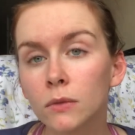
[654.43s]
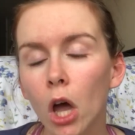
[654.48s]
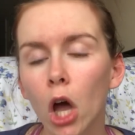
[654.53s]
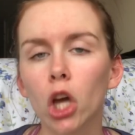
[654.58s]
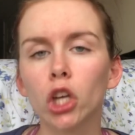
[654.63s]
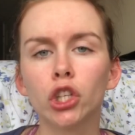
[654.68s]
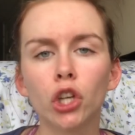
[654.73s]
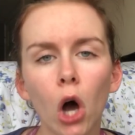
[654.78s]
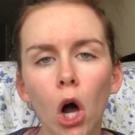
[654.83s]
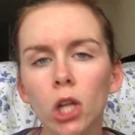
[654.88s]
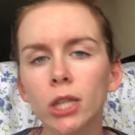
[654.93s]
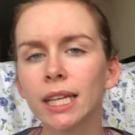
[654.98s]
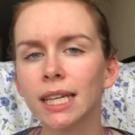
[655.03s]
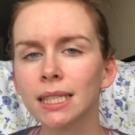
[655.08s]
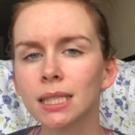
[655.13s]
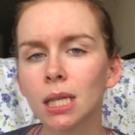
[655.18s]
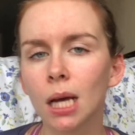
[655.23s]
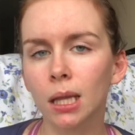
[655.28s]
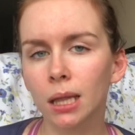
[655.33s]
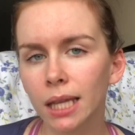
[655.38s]
y'all
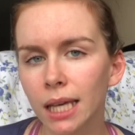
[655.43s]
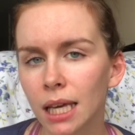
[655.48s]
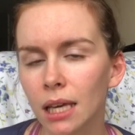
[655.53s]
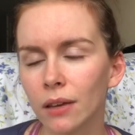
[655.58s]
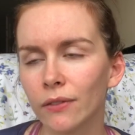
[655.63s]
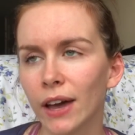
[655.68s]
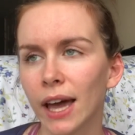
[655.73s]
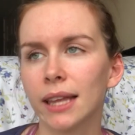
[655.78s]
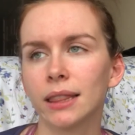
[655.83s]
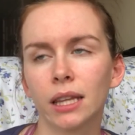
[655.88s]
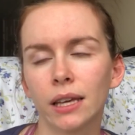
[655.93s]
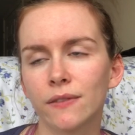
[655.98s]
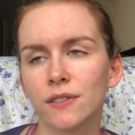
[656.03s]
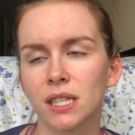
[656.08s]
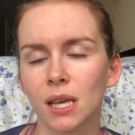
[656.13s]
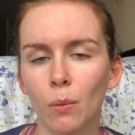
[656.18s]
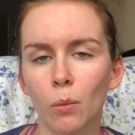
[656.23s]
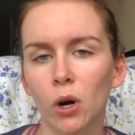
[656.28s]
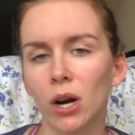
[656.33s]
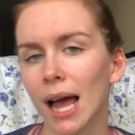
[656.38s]
need to leave and live
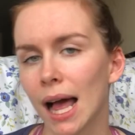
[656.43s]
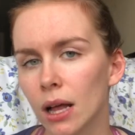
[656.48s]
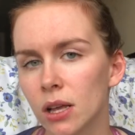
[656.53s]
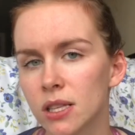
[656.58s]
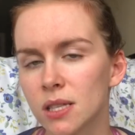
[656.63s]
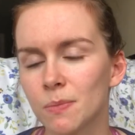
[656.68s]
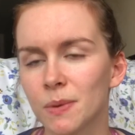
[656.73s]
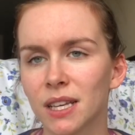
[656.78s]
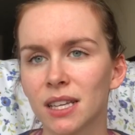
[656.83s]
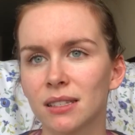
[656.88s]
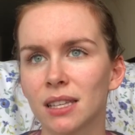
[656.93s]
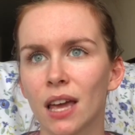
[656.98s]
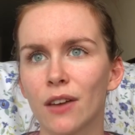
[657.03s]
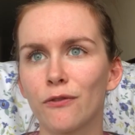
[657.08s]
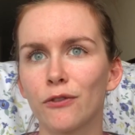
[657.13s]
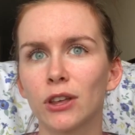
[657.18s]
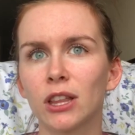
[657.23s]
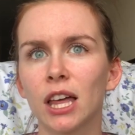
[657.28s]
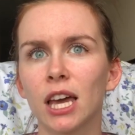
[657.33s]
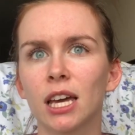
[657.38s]
somewhere else, because I
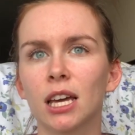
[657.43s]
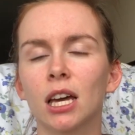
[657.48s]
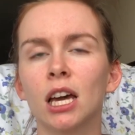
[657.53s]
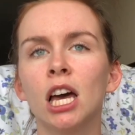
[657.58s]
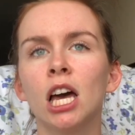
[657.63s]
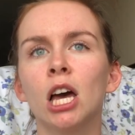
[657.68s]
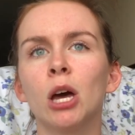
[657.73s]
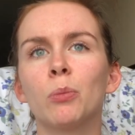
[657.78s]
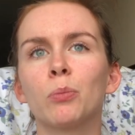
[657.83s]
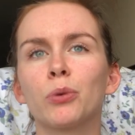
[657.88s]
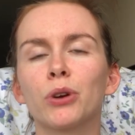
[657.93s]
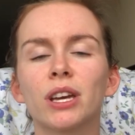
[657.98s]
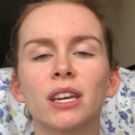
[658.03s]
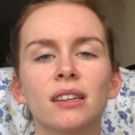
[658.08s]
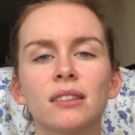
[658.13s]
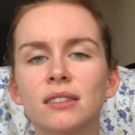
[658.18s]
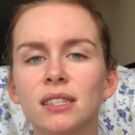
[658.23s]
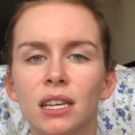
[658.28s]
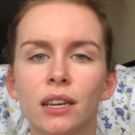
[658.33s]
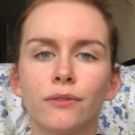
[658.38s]
feel like
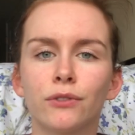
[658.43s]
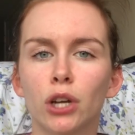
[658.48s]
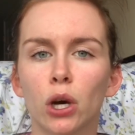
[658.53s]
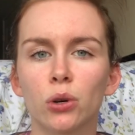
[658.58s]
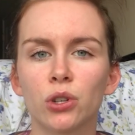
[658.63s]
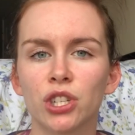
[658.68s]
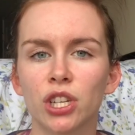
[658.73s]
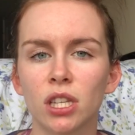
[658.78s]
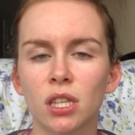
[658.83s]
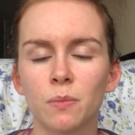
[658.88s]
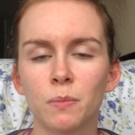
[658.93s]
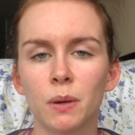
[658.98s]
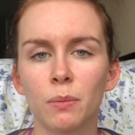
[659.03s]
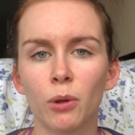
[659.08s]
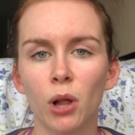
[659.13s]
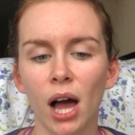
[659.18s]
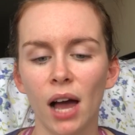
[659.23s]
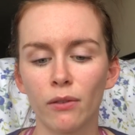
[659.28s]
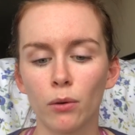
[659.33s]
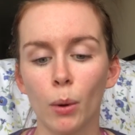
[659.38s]
preconceived notions
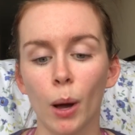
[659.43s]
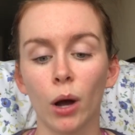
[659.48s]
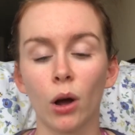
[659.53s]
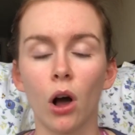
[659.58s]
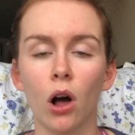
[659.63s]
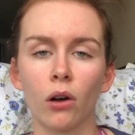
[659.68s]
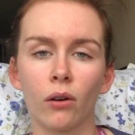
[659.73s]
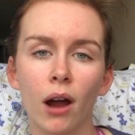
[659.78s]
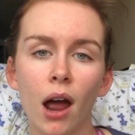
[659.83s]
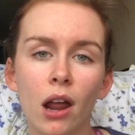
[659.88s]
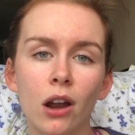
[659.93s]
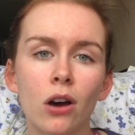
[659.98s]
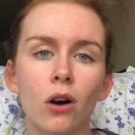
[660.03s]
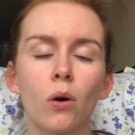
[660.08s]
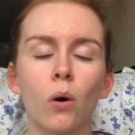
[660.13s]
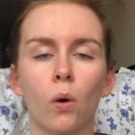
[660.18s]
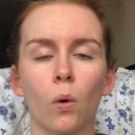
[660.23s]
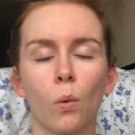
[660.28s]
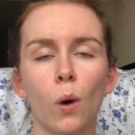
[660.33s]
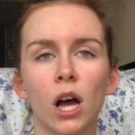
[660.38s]
people have about Colorado
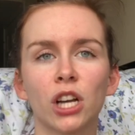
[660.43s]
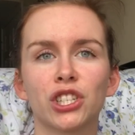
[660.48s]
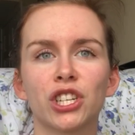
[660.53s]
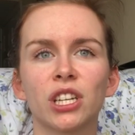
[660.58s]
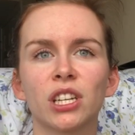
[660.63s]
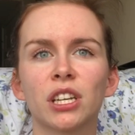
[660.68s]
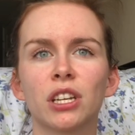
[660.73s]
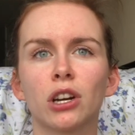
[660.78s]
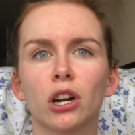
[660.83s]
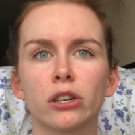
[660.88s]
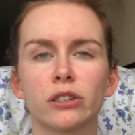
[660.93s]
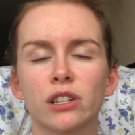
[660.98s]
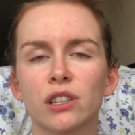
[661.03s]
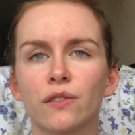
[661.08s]
or Washington are just